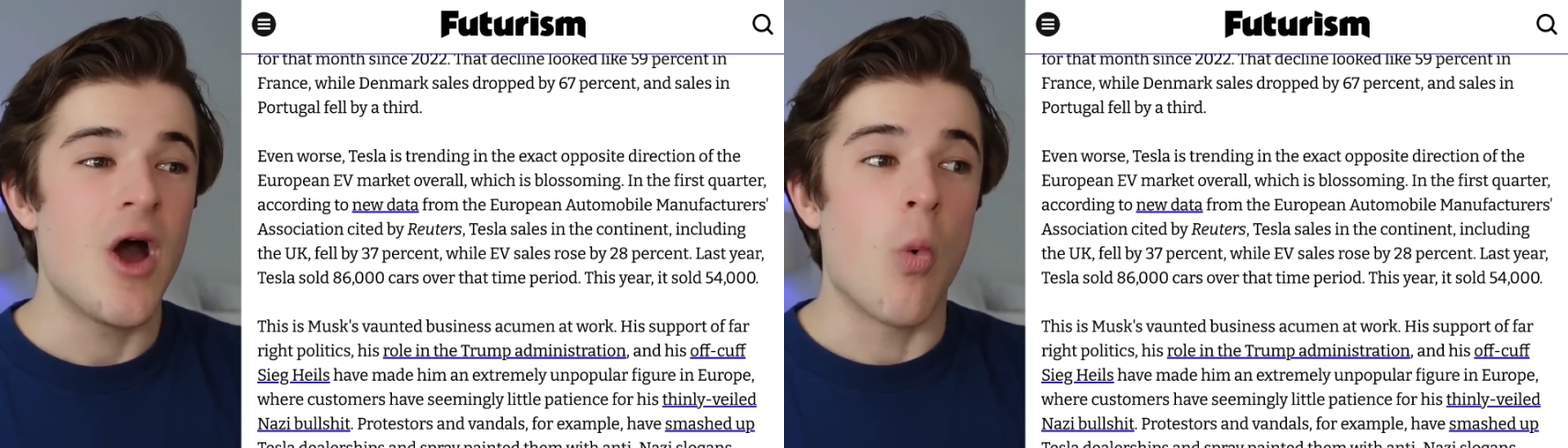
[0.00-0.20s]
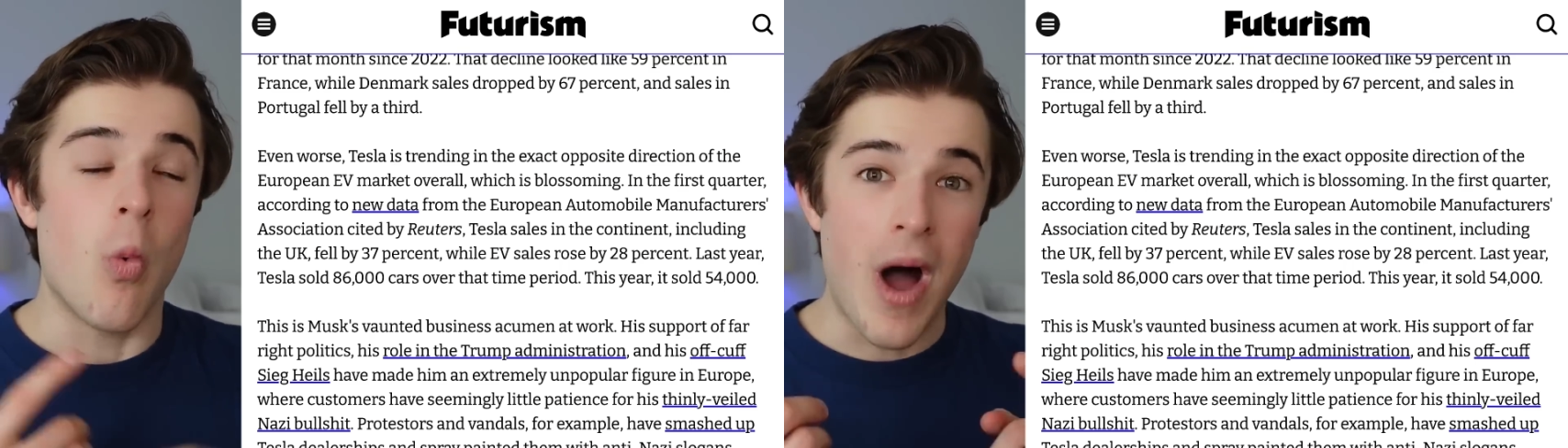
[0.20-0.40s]

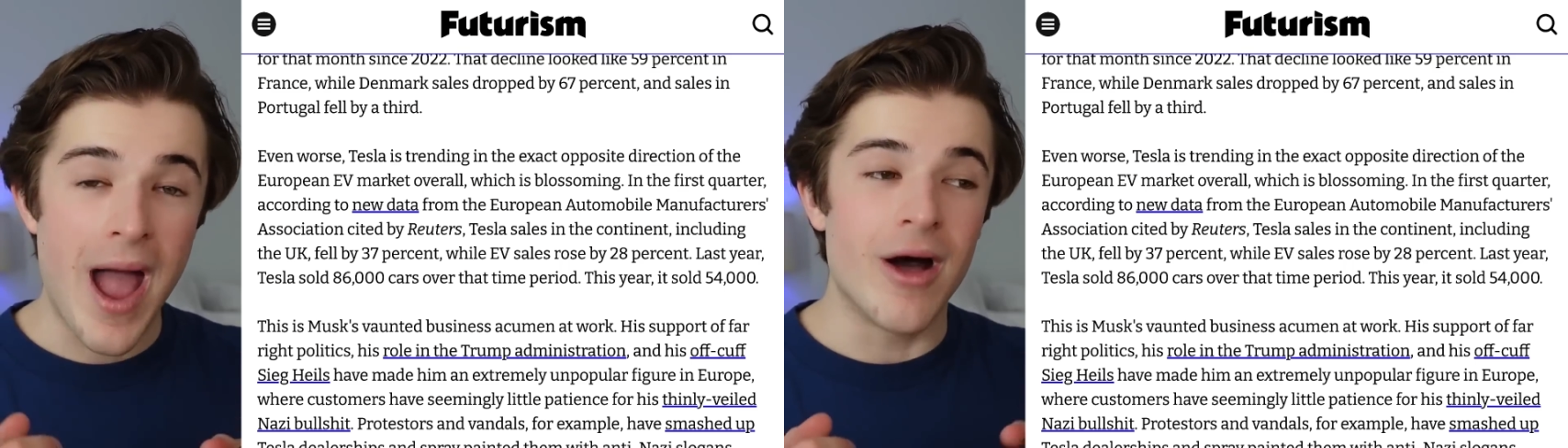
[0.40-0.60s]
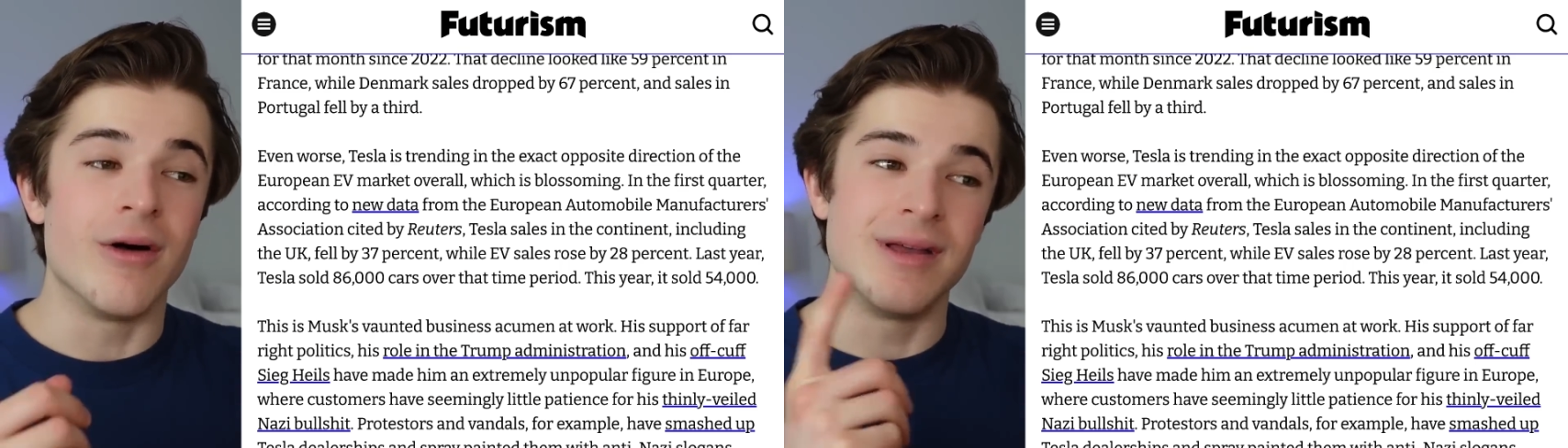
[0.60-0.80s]

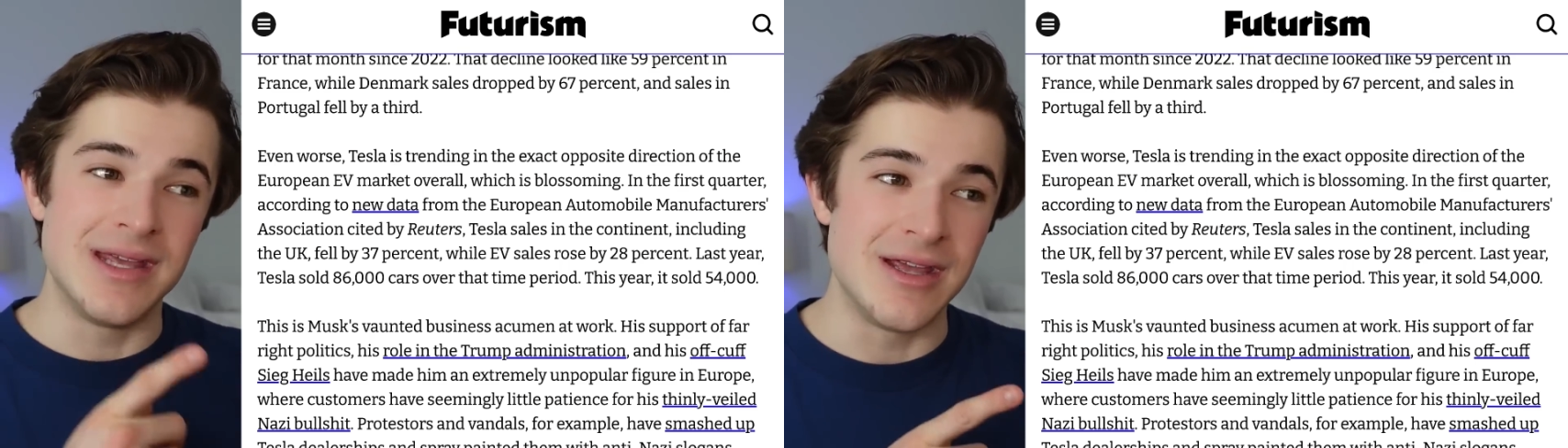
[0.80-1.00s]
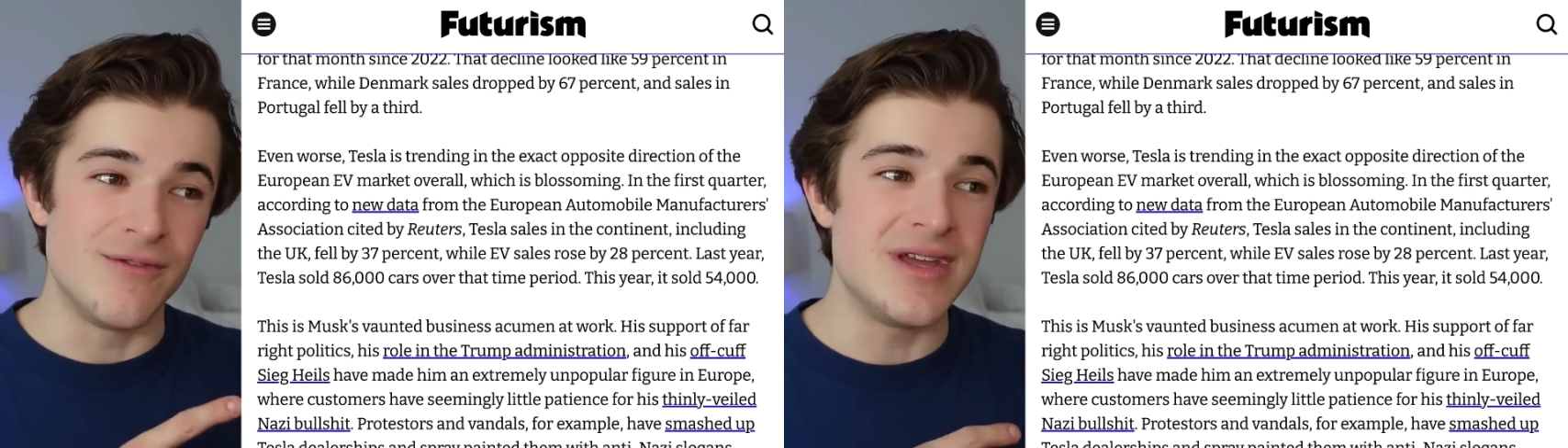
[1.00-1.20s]
while
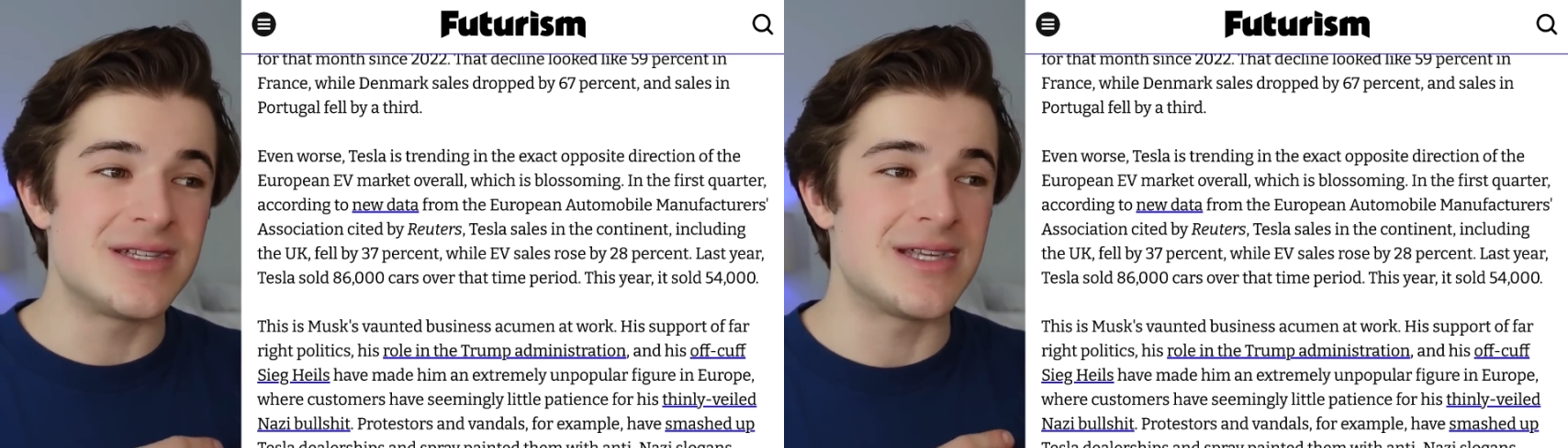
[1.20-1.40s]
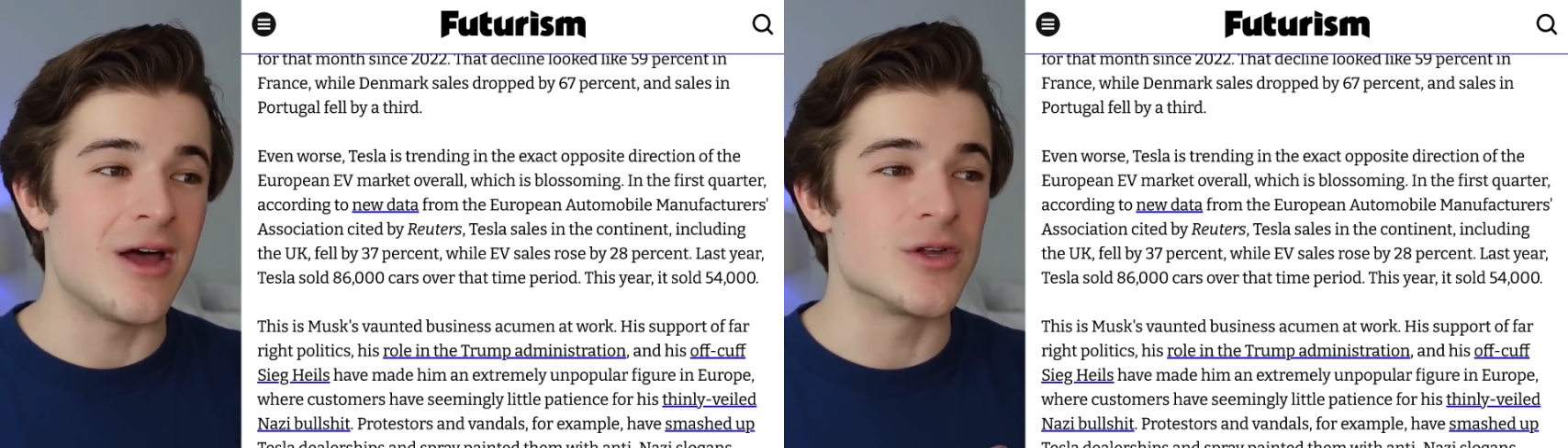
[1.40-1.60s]
EV
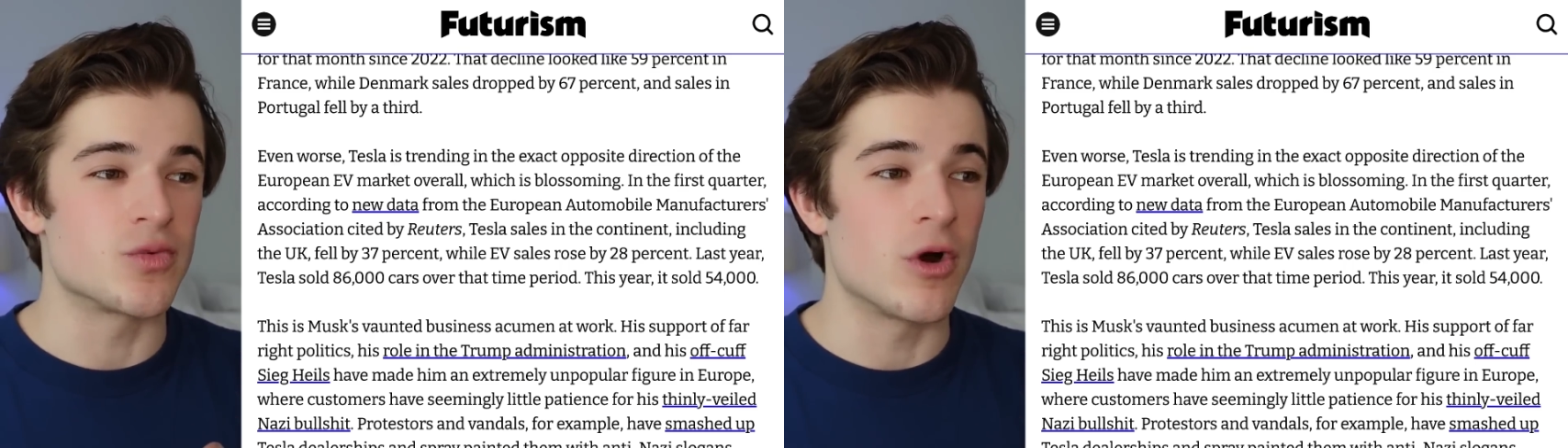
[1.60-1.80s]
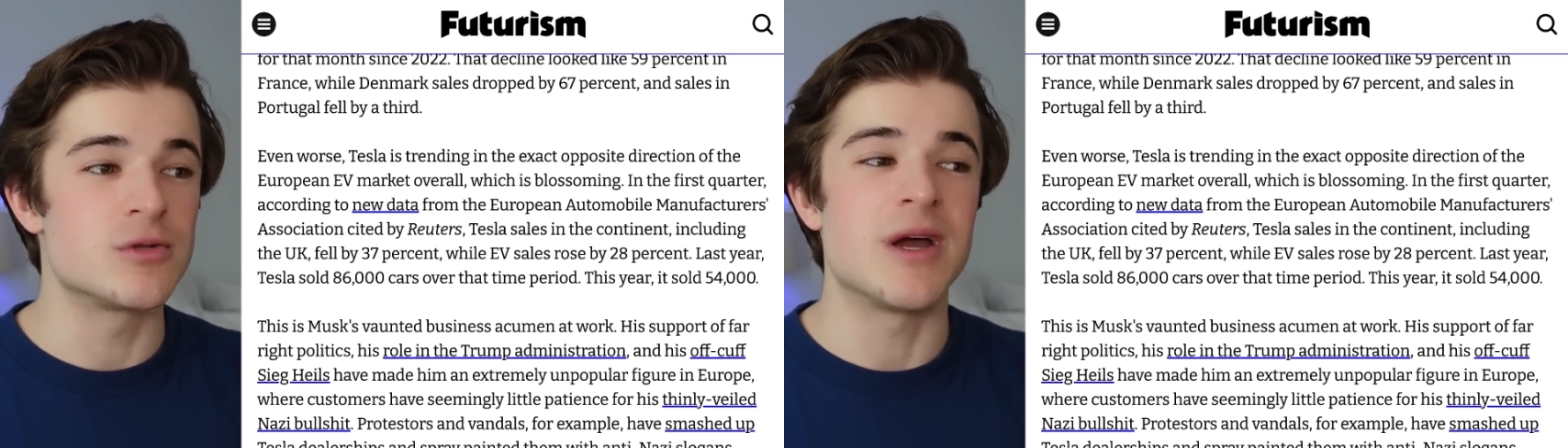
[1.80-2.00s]
sales
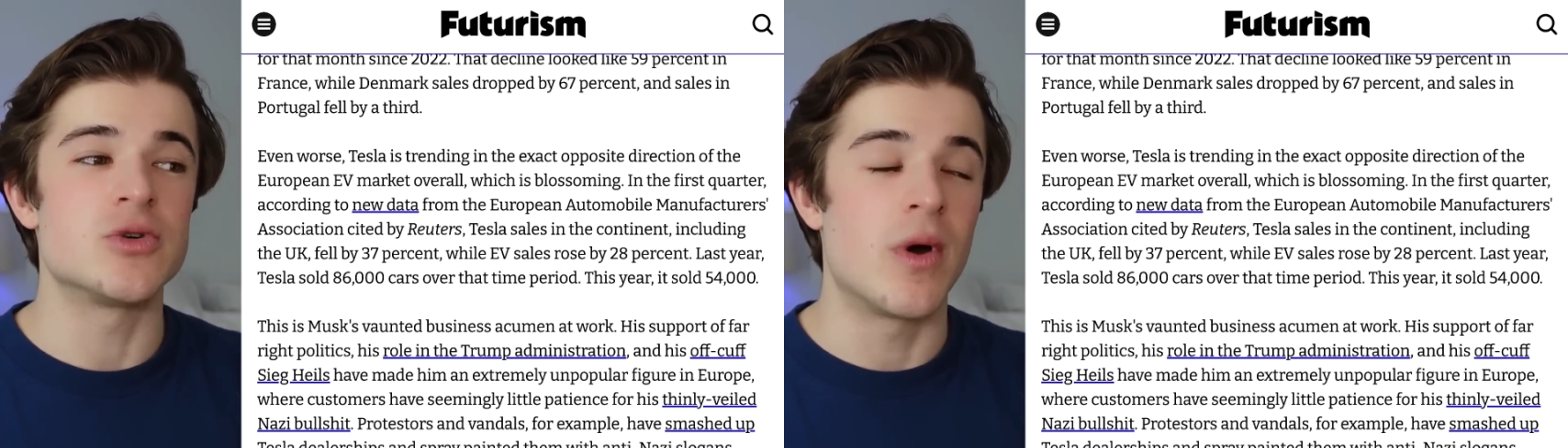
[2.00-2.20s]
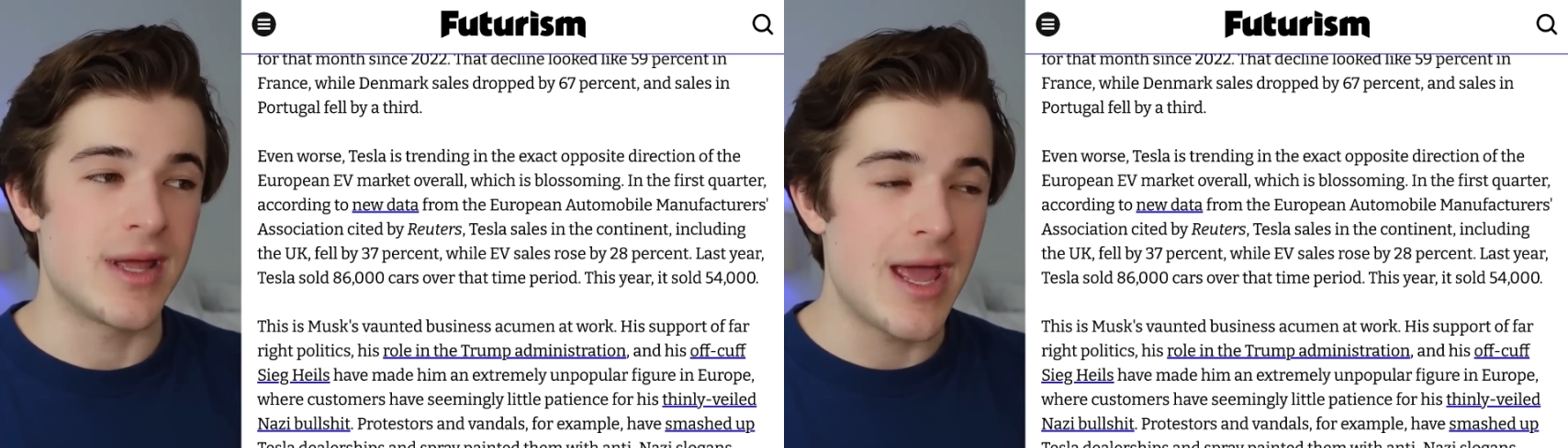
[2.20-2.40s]
rose by
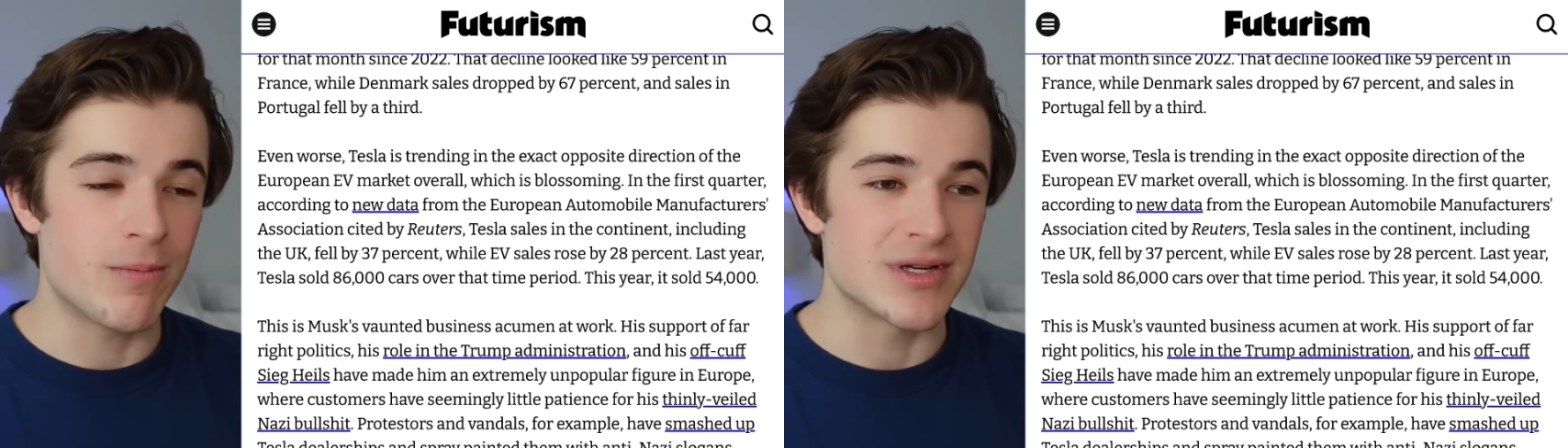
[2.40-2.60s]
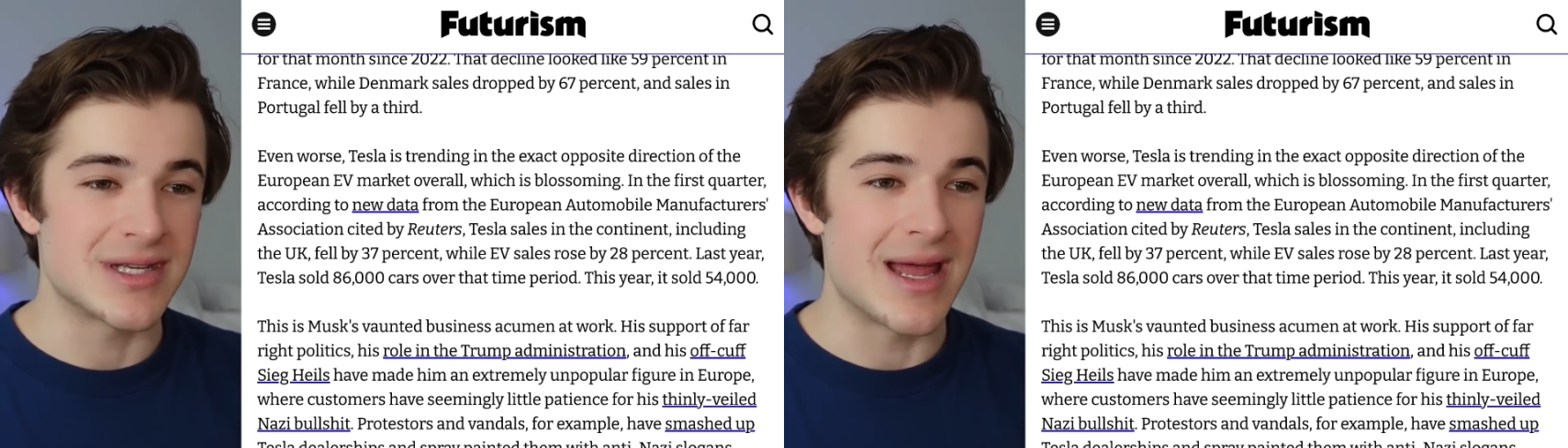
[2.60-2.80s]

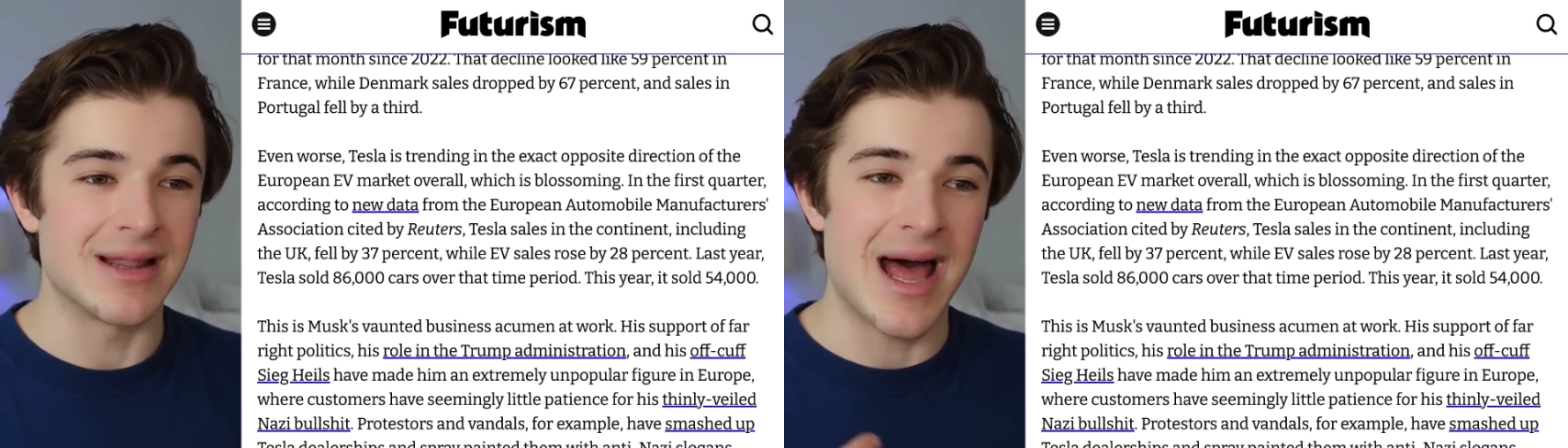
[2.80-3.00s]
28%.